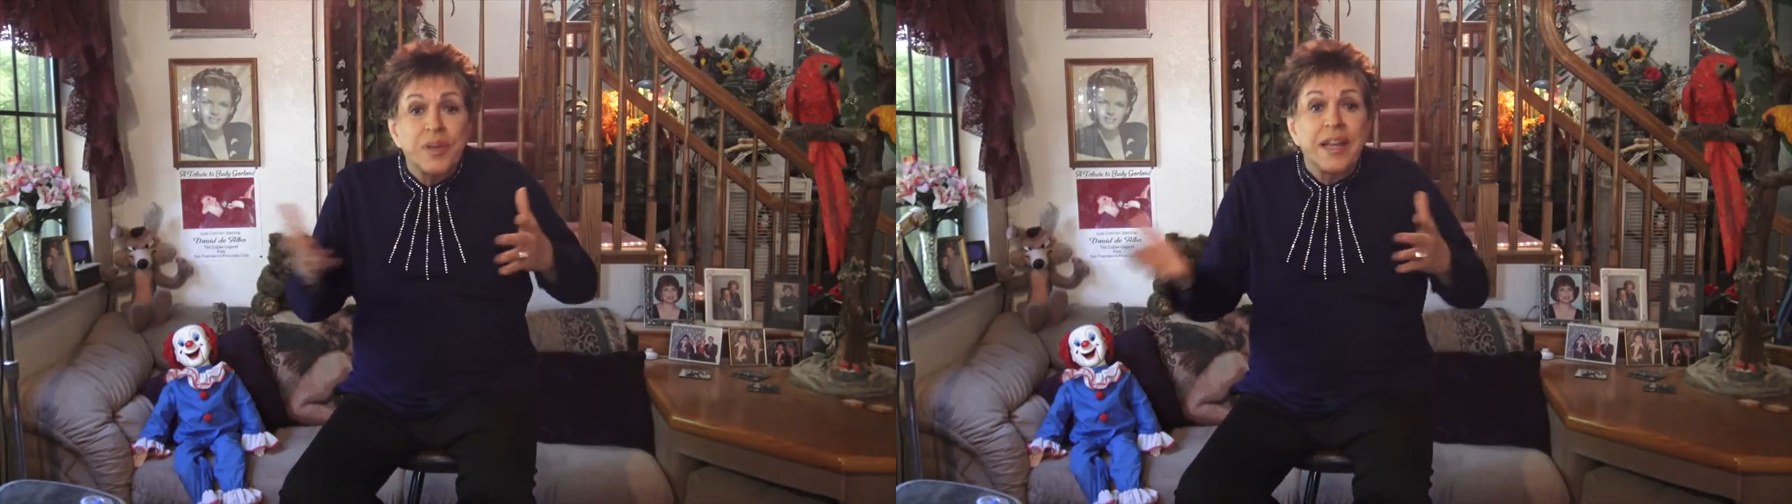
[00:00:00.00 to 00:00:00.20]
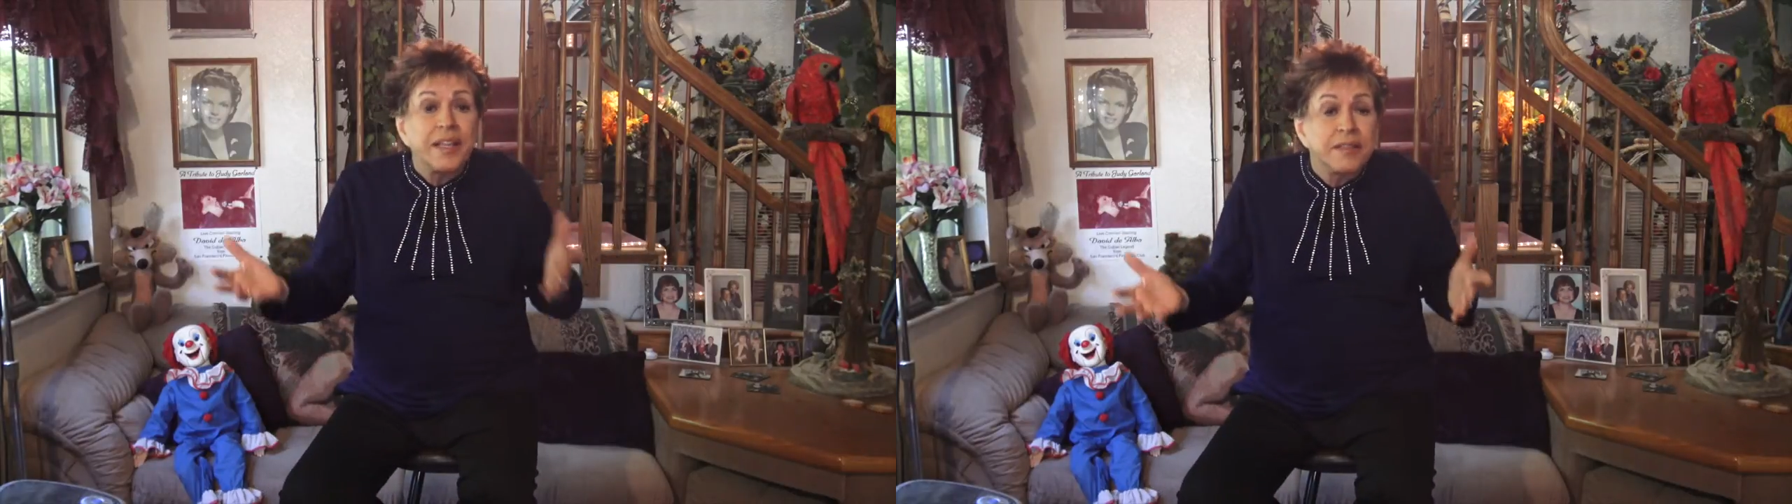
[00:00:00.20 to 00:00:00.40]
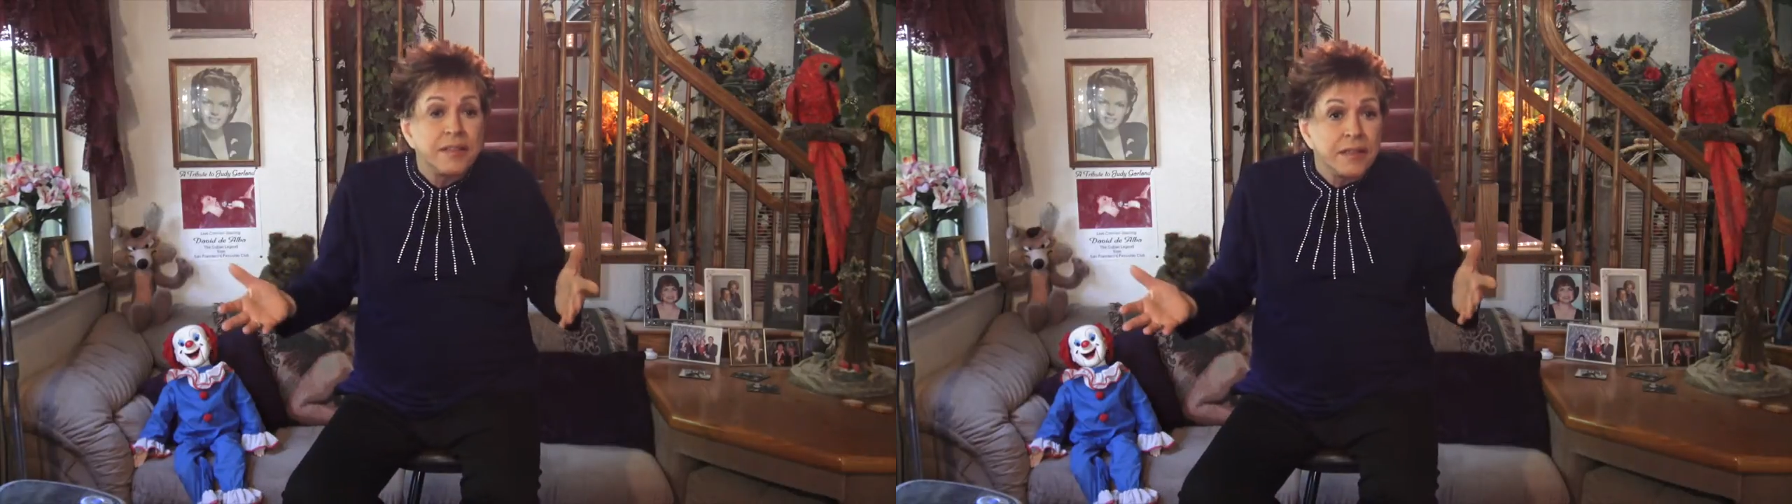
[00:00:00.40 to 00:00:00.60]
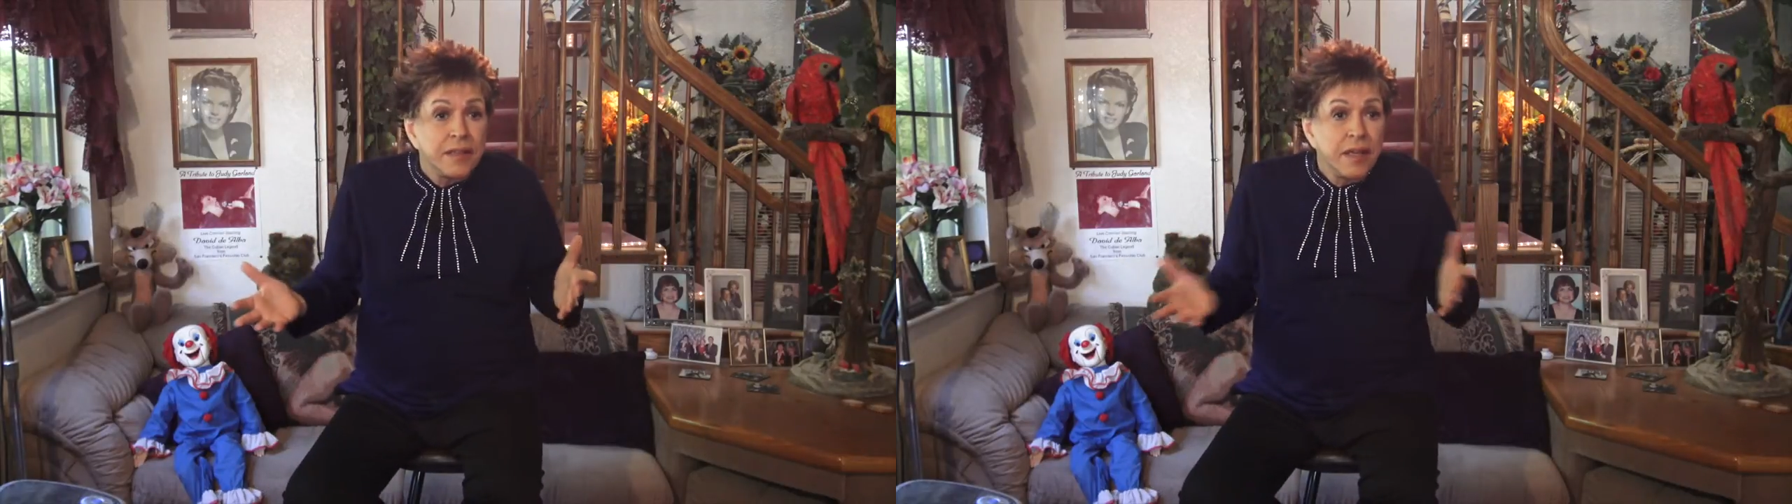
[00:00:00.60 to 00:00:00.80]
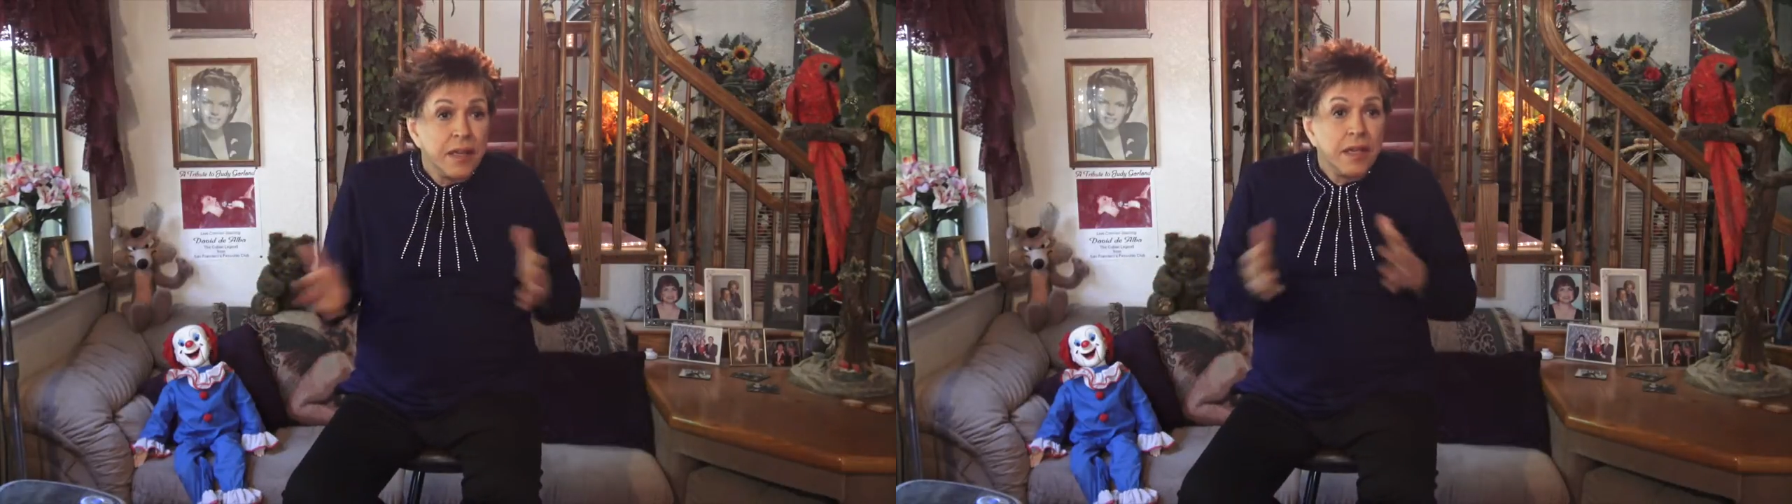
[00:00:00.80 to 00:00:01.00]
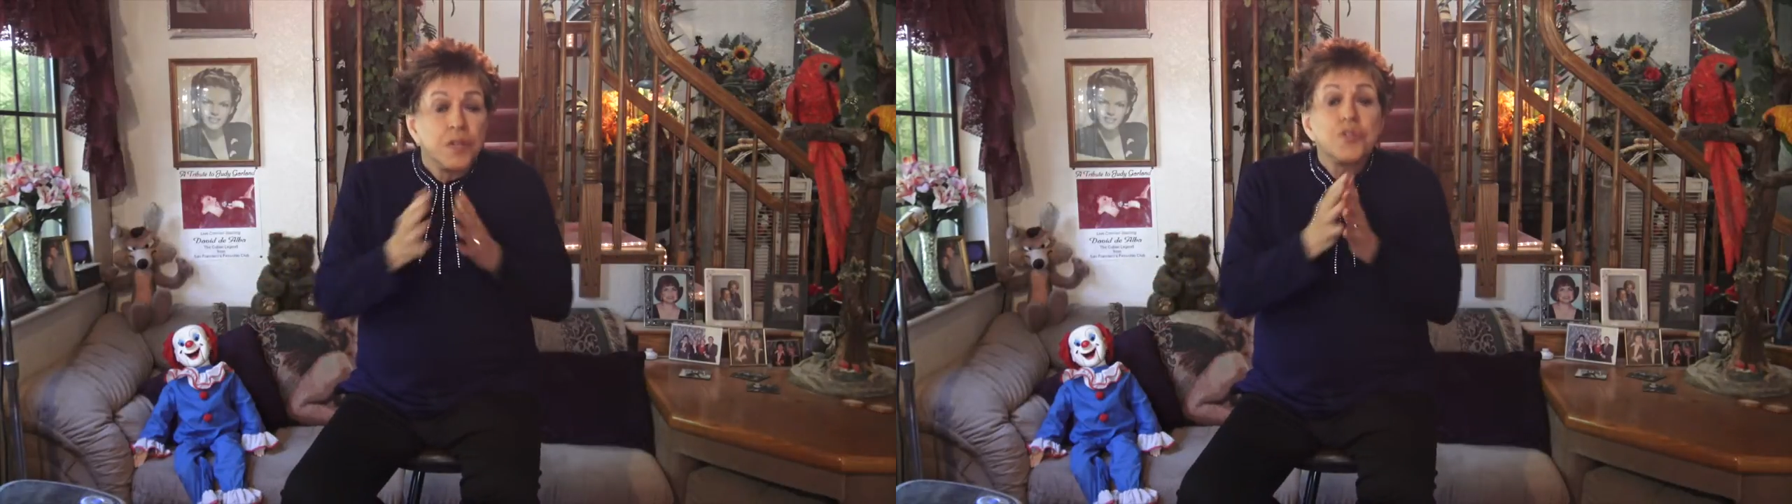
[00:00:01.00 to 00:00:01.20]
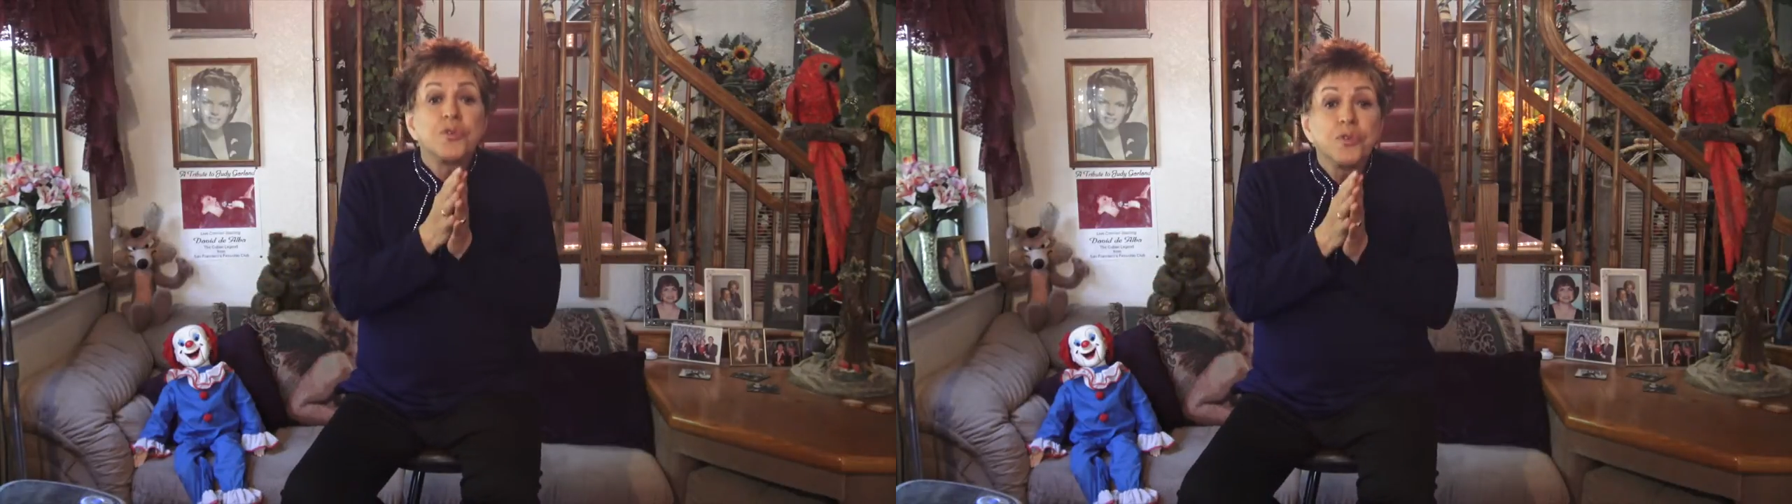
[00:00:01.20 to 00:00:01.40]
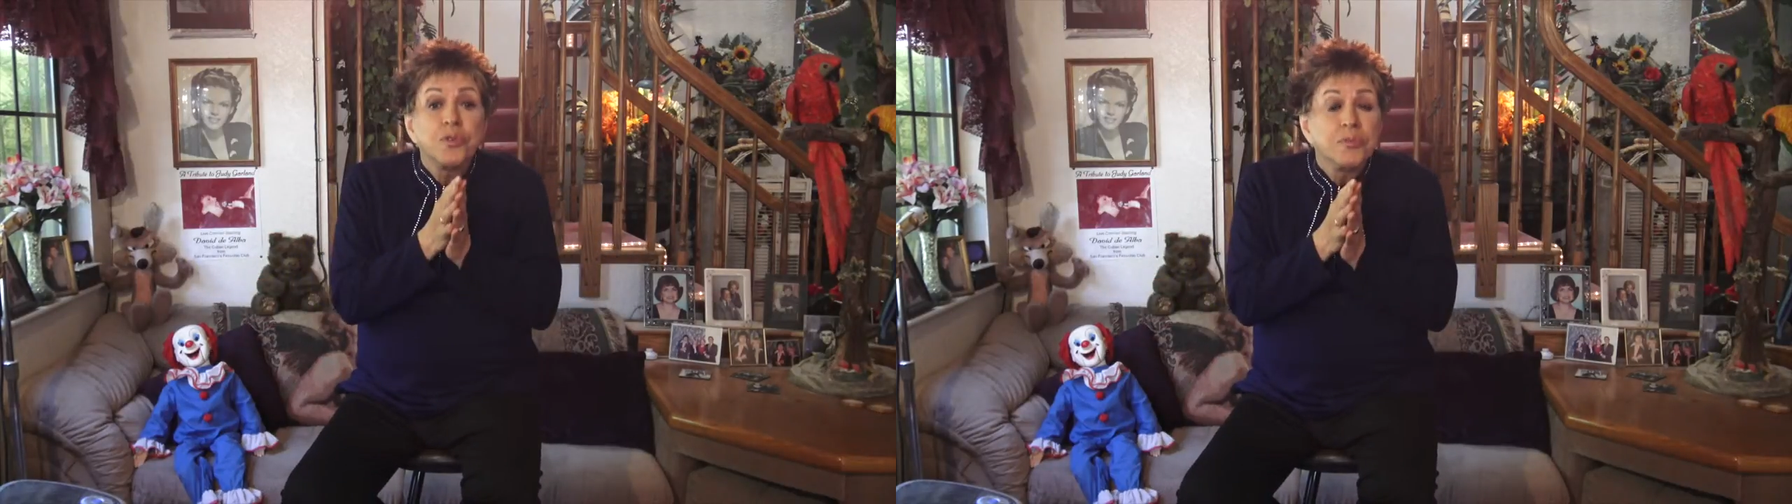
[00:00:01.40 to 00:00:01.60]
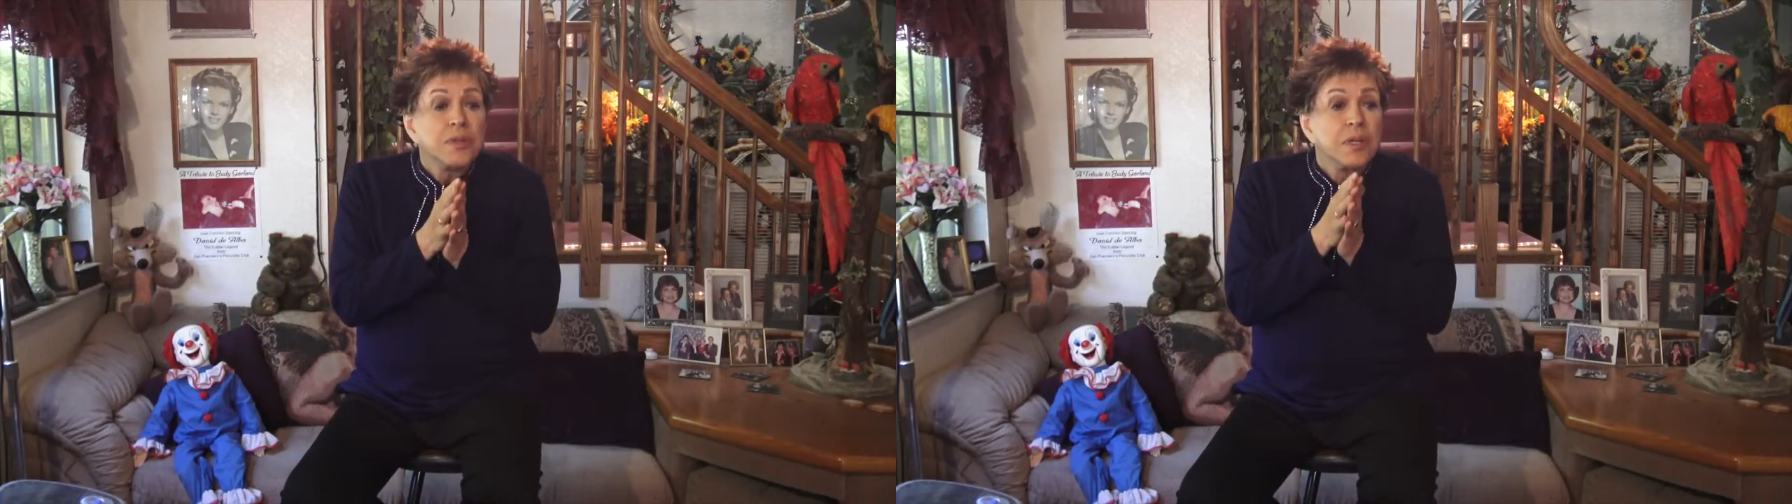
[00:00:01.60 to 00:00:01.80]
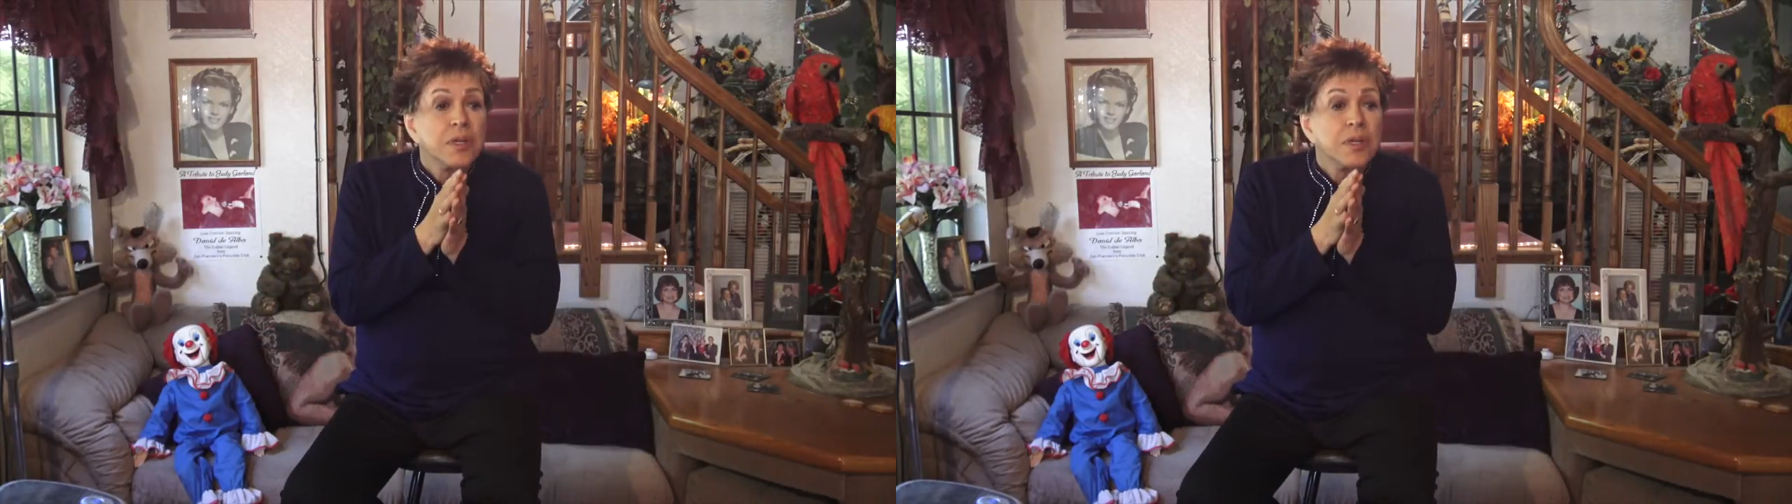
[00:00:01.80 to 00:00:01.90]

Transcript: relate to.